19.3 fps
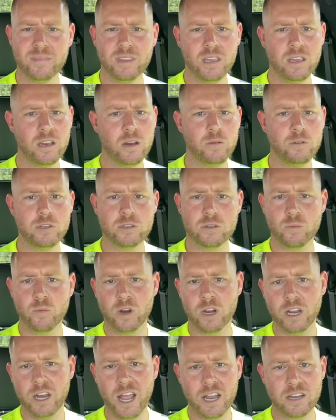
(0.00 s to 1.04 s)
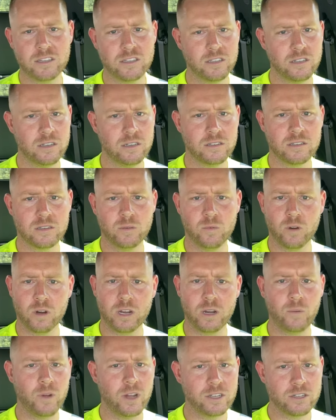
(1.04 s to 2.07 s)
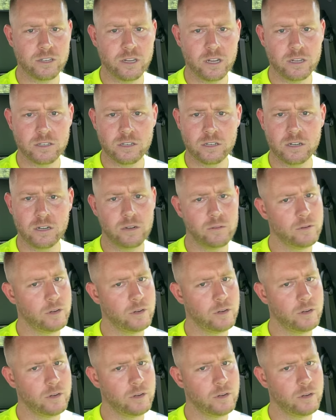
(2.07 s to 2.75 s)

We do some work in Exton, some work in Westchester.